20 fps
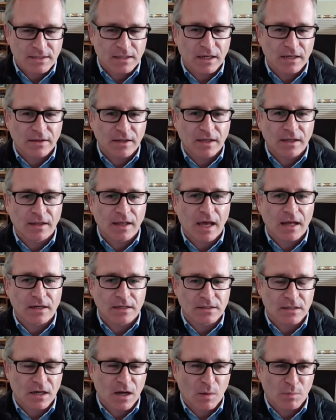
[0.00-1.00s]
And I think that
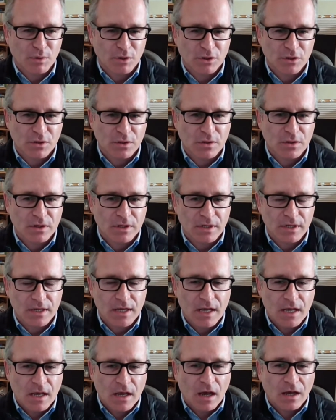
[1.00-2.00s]
is an opportunity.
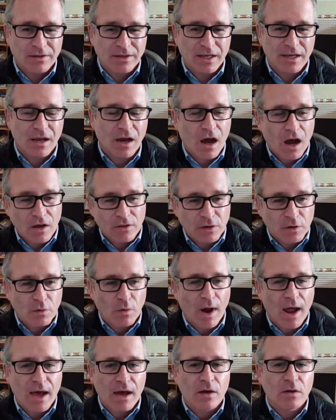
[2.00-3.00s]
I think on the
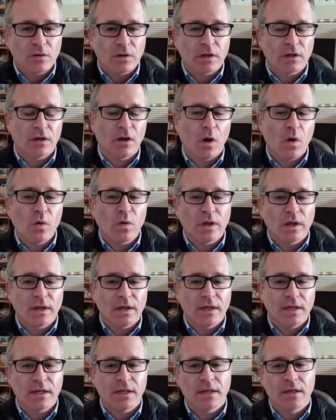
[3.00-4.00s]
ground
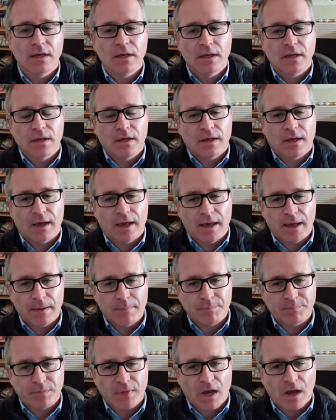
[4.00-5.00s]
locally,
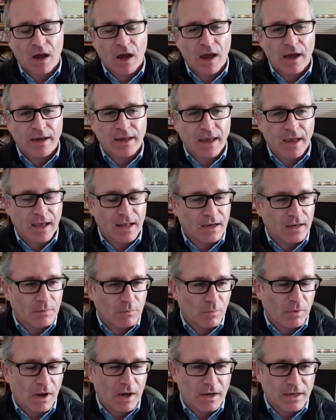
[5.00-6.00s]

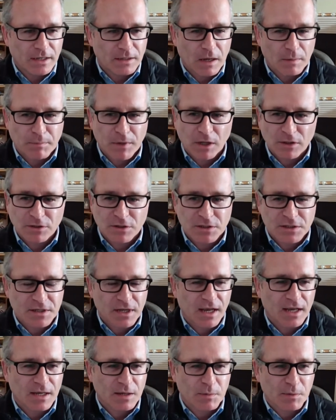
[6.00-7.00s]
again, and I'm not just
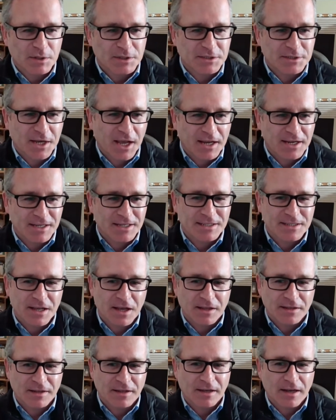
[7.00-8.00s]
saying it because Jenny is
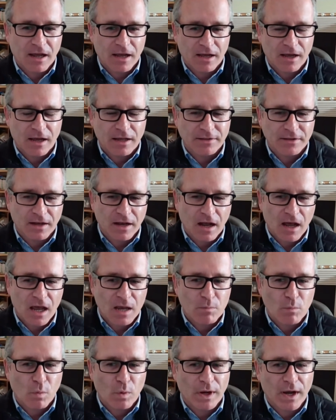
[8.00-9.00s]
on the
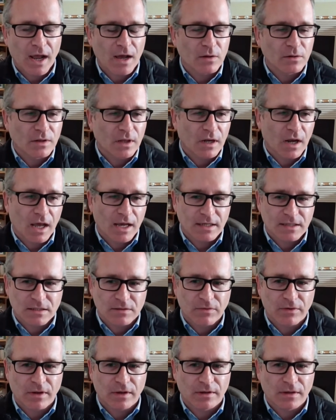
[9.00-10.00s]
line, without the likes
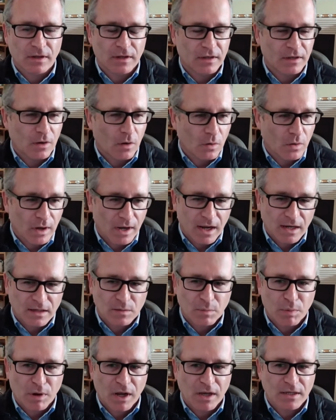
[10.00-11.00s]
of the local
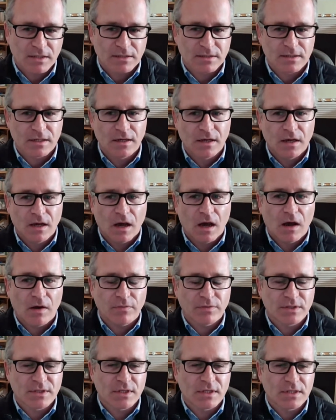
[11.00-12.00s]
enterprise
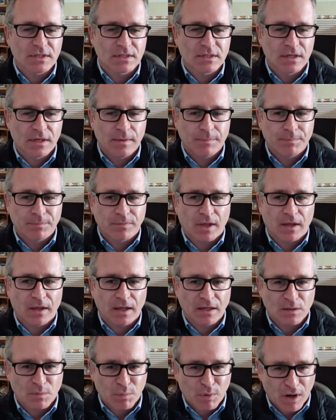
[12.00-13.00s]
offices,
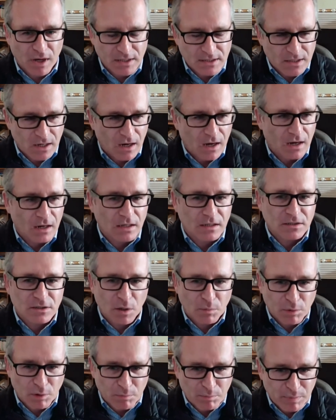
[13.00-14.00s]
Enterprise Ireland,
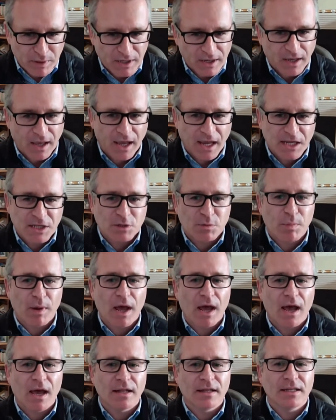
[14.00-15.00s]
Dublin BIC,
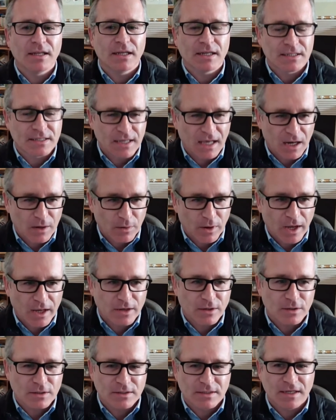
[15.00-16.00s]
HBAN, the
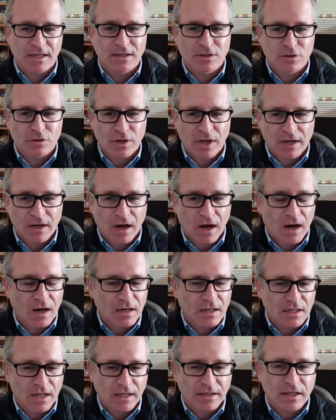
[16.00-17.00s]
accelerators, Intertrade
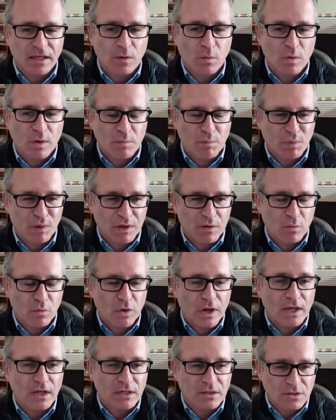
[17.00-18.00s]
Ireland, I think we'd be
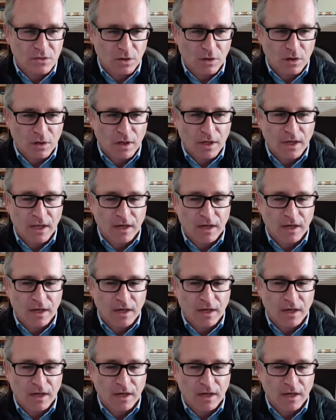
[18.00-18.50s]
really struggling.